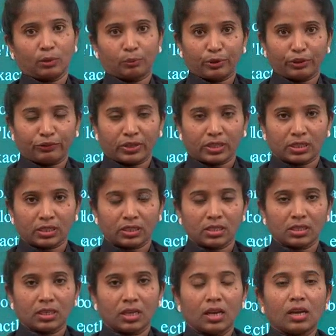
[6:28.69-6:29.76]

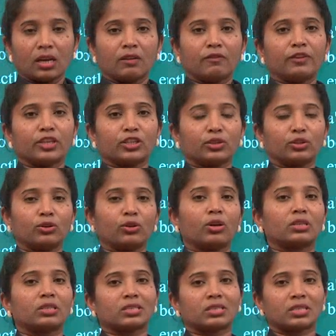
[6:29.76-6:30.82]
prefixes, we should
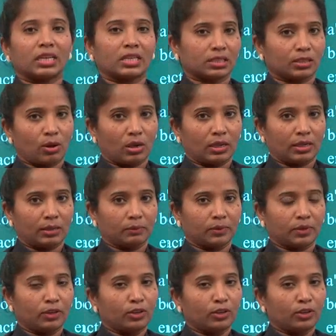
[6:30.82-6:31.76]
not stress on them.